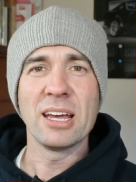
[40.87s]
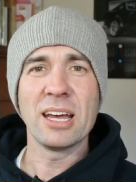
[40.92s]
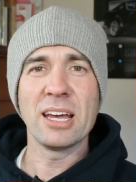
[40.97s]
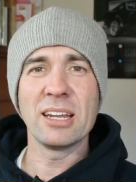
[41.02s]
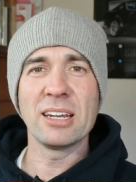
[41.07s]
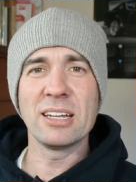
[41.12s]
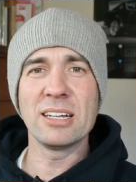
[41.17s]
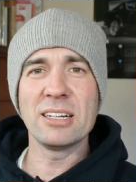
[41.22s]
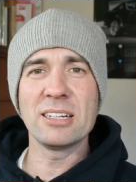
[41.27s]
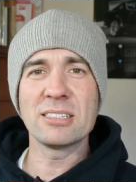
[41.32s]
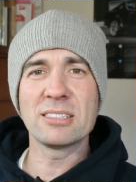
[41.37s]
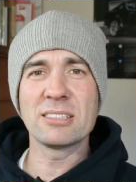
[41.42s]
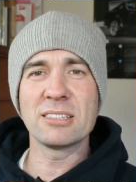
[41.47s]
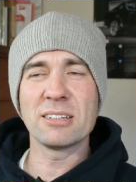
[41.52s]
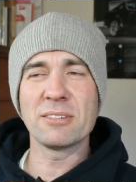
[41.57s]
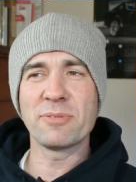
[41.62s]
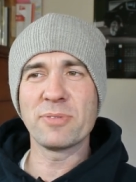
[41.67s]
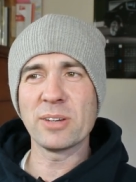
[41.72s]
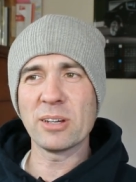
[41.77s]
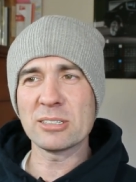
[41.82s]
And it's
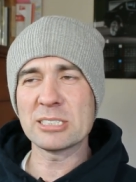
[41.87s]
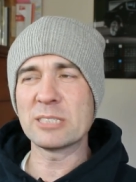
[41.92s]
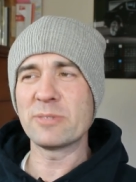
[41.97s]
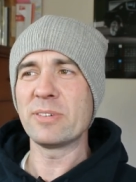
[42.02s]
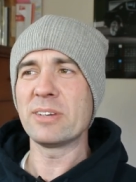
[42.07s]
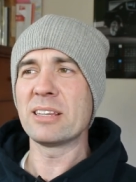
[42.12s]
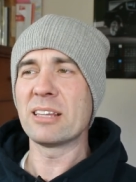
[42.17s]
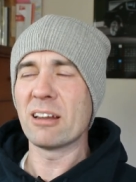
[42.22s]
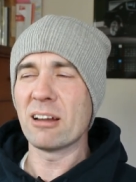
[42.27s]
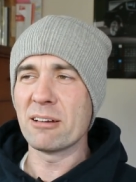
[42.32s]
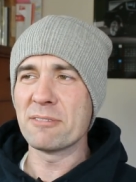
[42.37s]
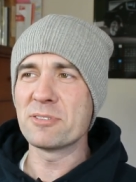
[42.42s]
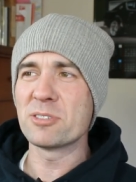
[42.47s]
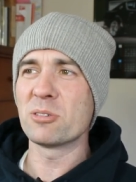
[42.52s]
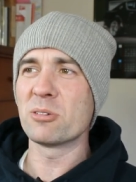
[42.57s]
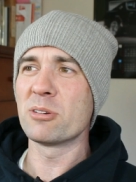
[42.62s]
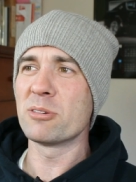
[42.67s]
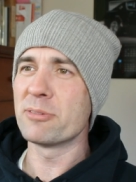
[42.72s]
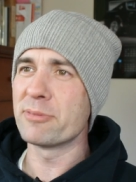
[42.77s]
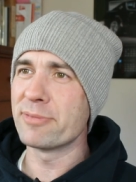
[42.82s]
a philosophy that I've
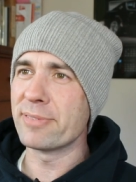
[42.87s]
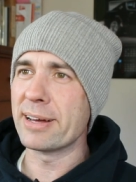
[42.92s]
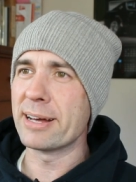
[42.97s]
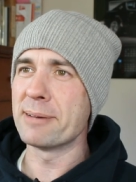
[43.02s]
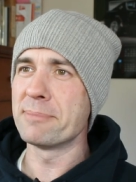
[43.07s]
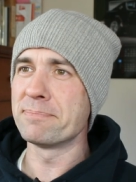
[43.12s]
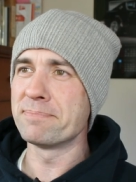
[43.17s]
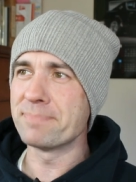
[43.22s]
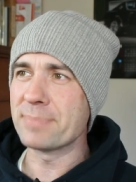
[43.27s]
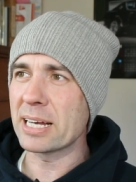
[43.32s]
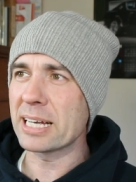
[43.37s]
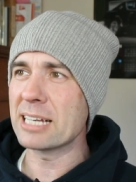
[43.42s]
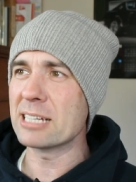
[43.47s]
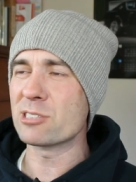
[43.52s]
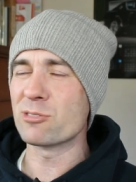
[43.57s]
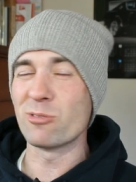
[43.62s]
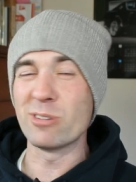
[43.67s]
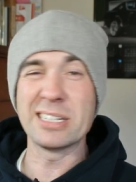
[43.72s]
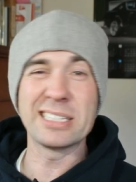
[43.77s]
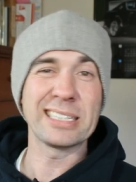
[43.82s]
sort of, um, I
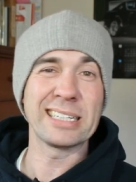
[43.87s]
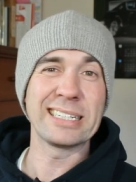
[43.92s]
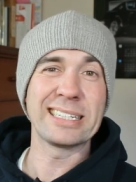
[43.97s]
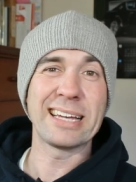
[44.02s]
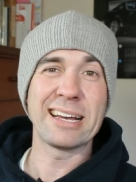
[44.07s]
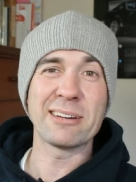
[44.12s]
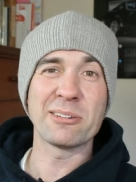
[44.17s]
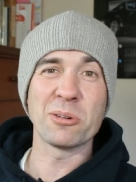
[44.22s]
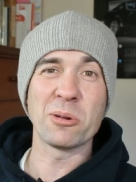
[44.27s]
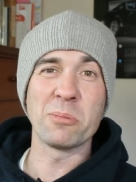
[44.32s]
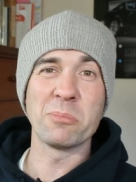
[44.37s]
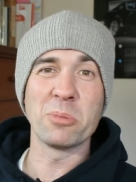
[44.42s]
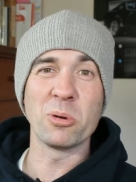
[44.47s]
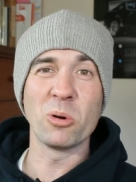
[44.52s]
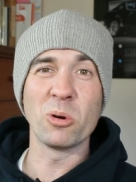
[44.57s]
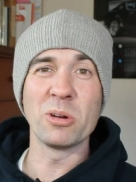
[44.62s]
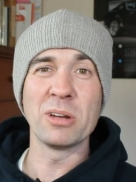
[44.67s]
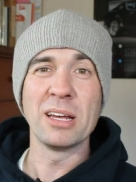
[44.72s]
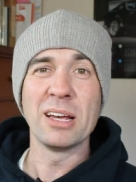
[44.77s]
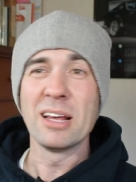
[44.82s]
guess, recently taken on
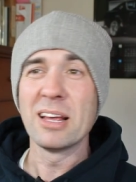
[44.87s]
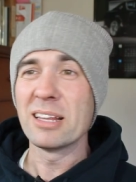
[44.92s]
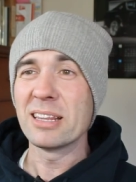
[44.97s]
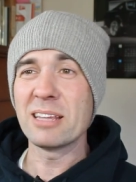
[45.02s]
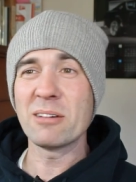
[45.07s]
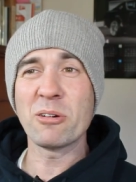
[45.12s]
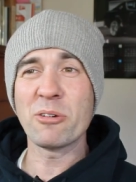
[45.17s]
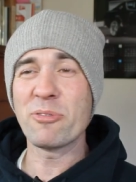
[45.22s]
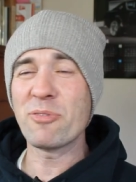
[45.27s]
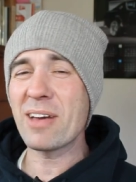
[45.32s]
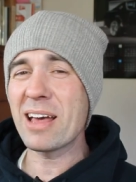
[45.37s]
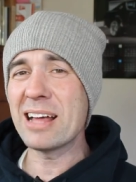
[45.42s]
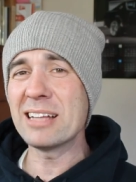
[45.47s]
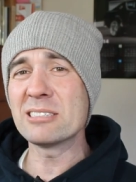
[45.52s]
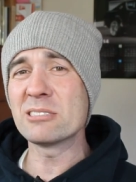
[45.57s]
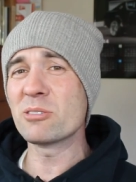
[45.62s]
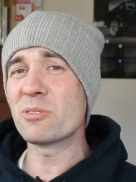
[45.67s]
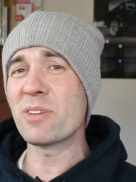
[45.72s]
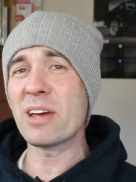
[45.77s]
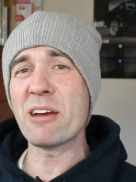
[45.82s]
board. There are
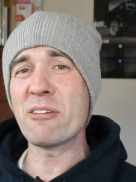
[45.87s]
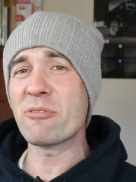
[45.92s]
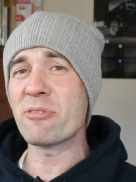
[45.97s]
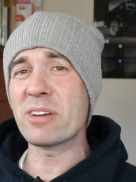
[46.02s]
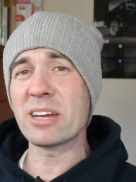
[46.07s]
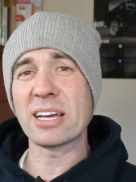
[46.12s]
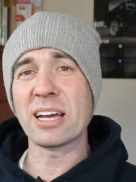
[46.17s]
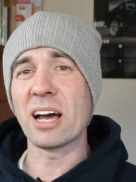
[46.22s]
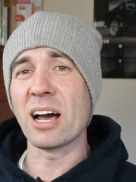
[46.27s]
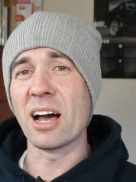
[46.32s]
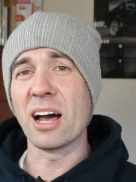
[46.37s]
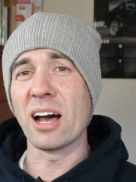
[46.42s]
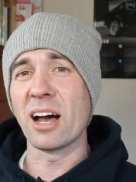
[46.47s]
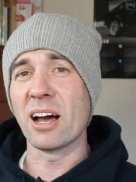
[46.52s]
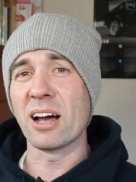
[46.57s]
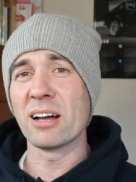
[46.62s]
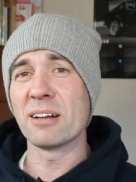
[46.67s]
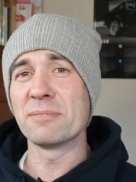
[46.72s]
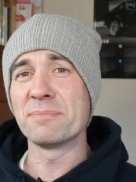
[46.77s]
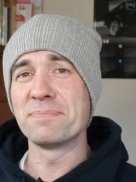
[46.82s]
fans of every
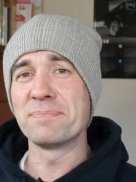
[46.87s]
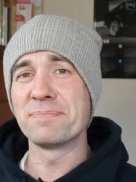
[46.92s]
car.